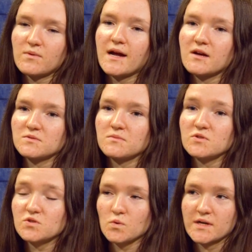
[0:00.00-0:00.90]
warehouse we
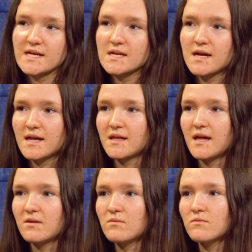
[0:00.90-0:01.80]
would sort it and
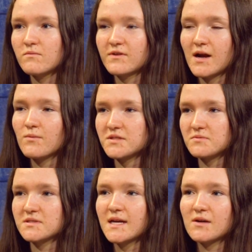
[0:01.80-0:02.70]
then figure out what
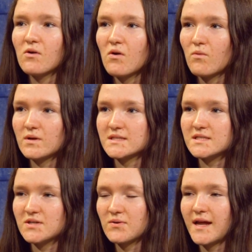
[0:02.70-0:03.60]
to recycle, what to
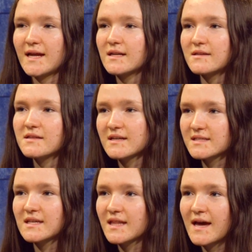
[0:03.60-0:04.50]
donate, and things
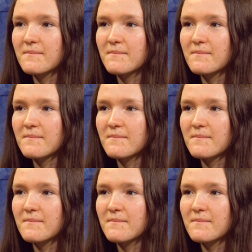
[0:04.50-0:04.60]
like that.